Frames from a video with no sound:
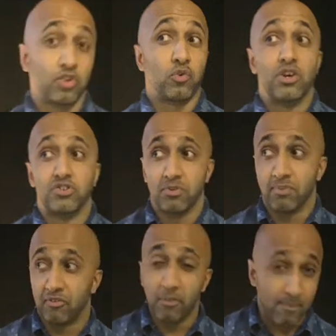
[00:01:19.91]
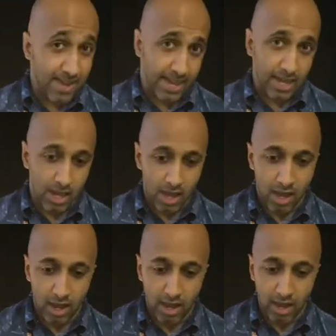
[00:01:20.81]
question. But for me,
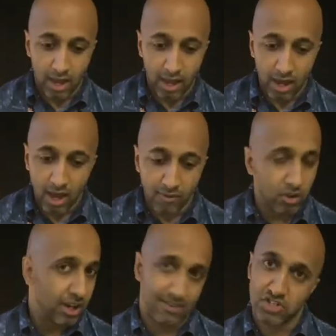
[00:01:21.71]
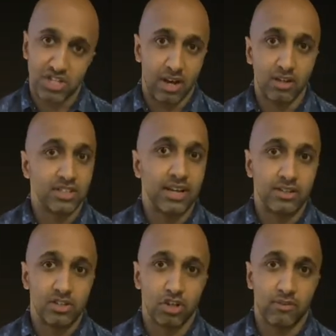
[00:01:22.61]
I've got to give a shout out to
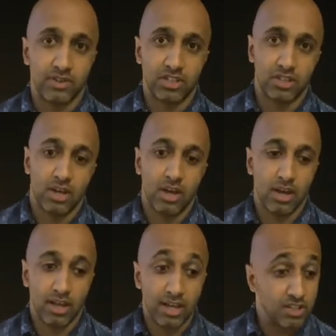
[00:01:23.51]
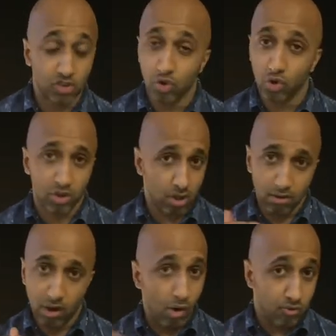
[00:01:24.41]
Andi Jarvis. His talk
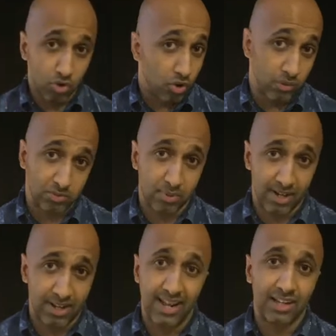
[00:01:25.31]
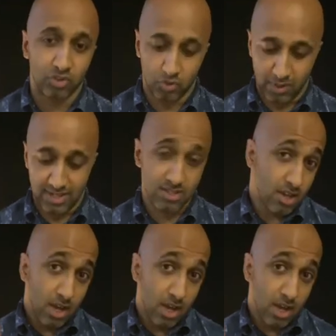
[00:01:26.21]
overall was brilliant, as always.